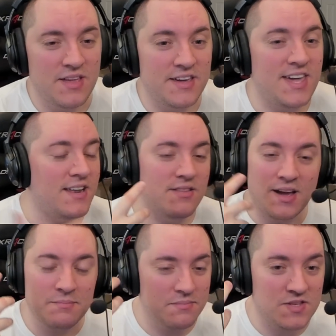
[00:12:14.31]
Again,
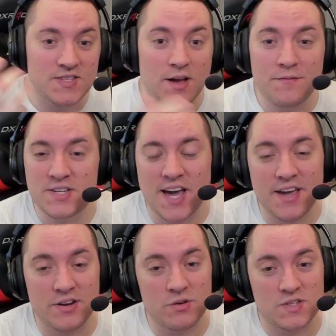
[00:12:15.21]
I'm
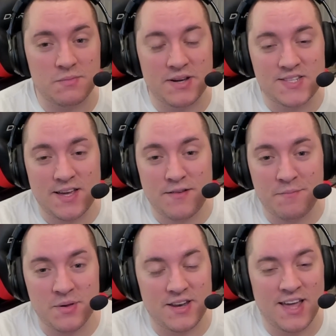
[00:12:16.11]
self-diagnosing
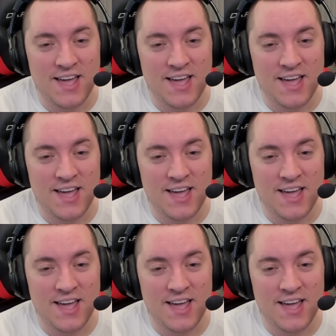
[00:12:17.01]
myself, but